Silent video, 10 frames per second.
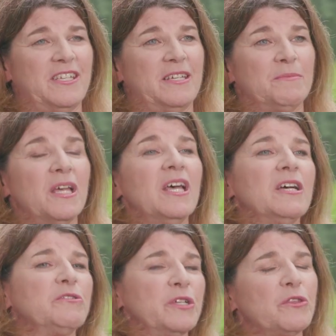team,
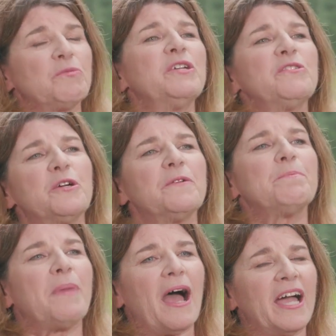including three of their
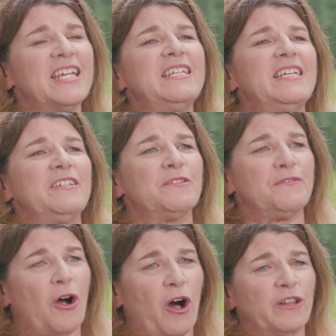
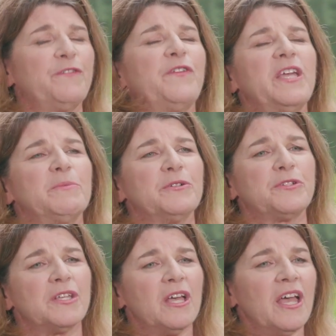pioneer Hall of
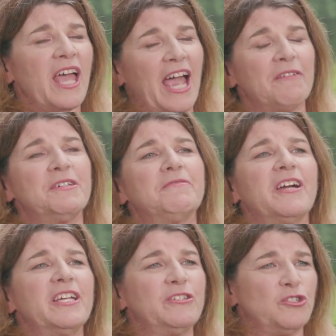Famers Harry
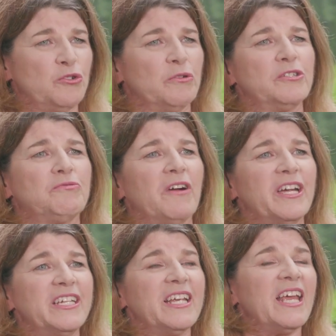Wright, George
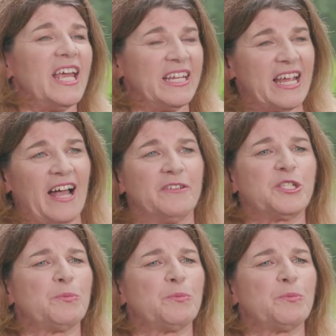Wright, and Al